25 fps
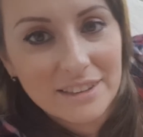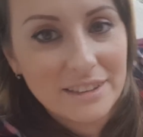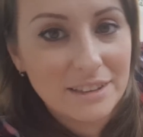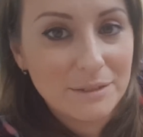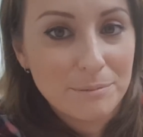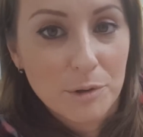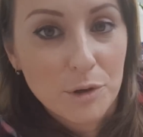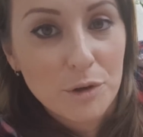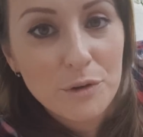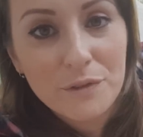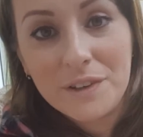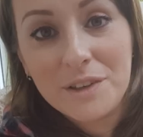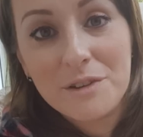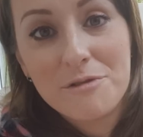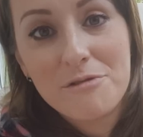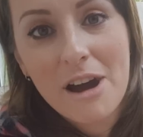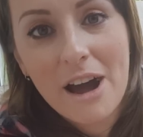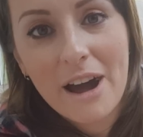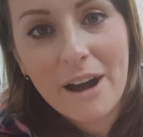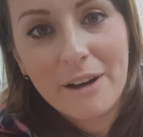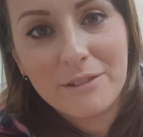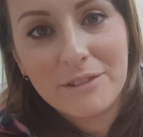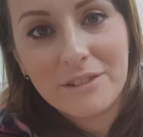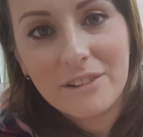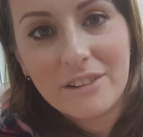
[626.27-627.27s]
moving
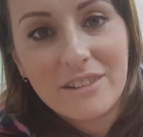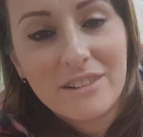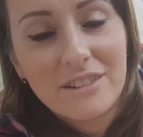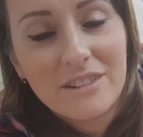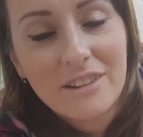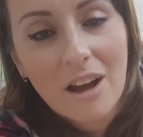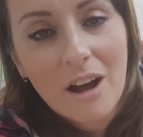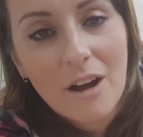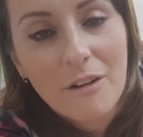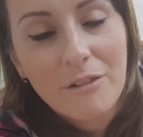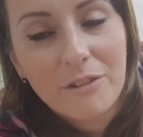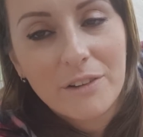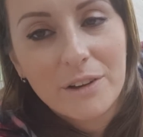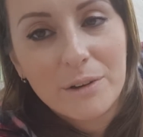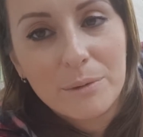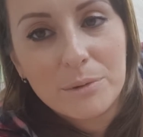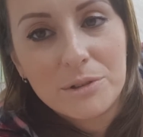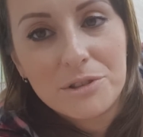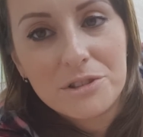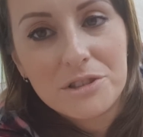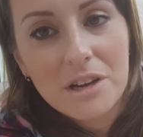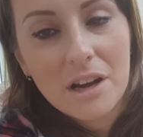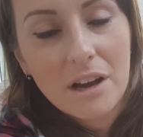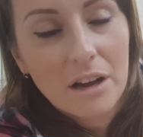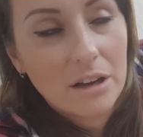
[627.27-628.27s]
around and stuff. It
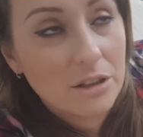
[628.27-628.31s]
would